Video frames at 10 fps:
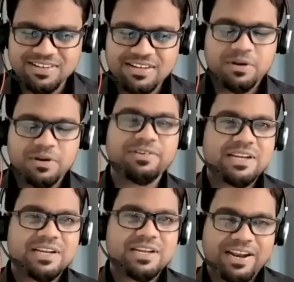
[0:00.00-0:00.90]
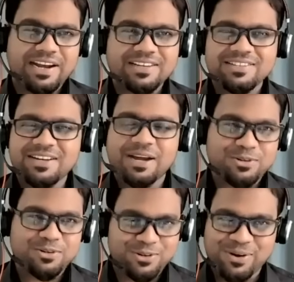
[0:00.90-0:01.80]
Raveen sir, am I right? I
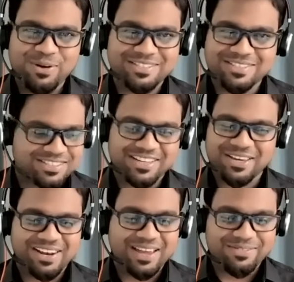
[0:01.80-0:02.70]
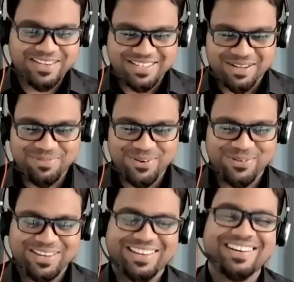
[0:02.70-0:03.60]
don't know. I'm just taking a live example over
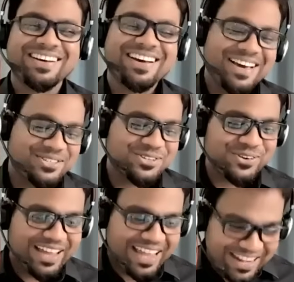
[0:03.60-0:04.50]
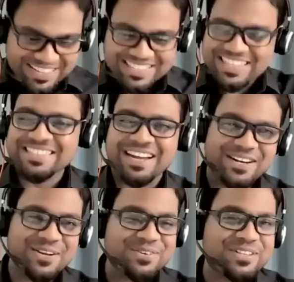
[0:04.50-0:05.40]
here. So, anyways, let's
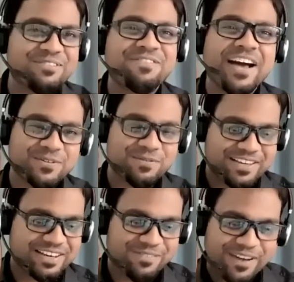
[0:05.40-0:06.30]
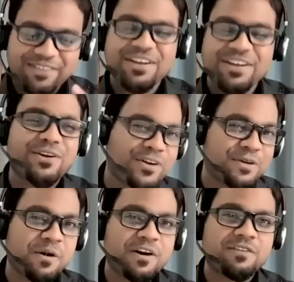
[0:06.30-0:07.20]
continue with the fact over here. Why we are talking
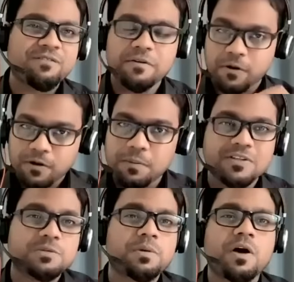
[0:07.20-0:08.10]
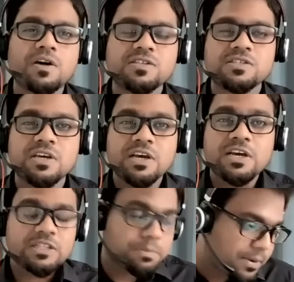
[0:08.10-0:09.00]
about it? We are talking about this because
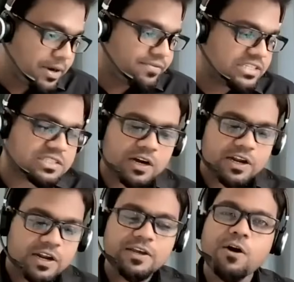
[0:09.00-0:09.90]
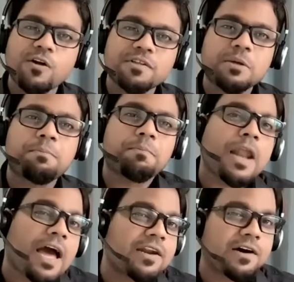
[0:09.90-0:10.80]
the moment we start getting on with the
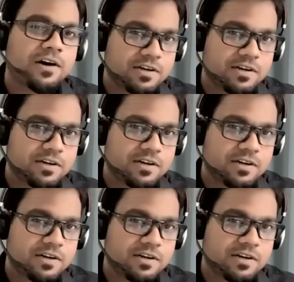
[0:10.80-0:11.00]
planner